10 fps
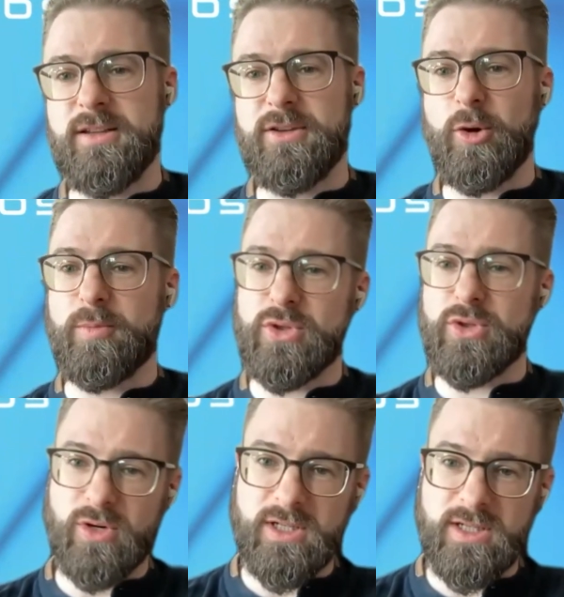in the open
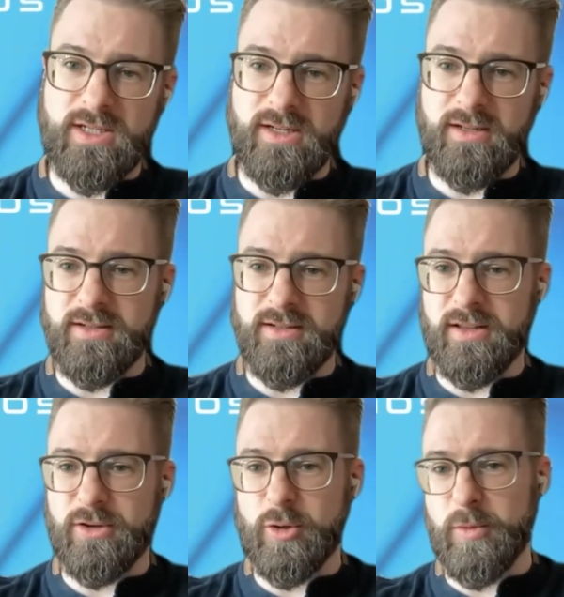source and,
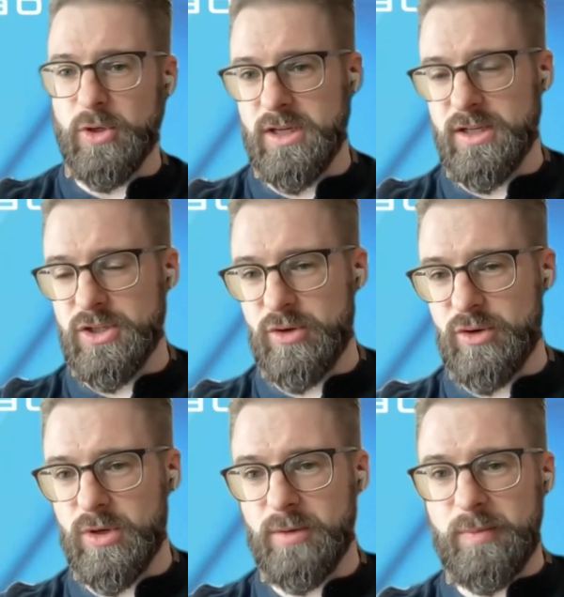and the community in
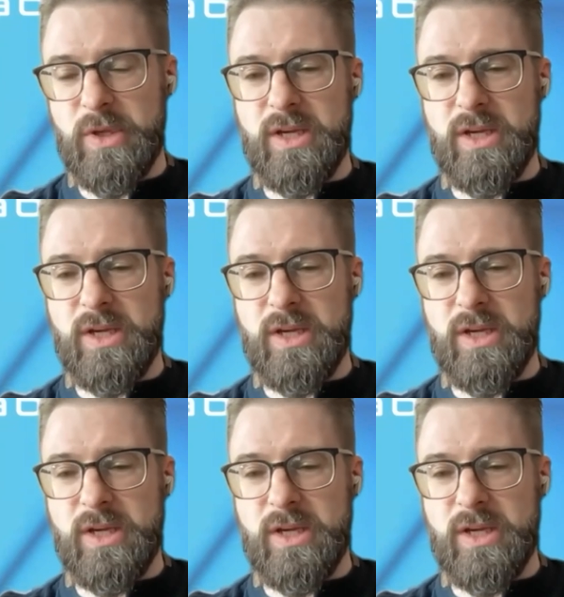general.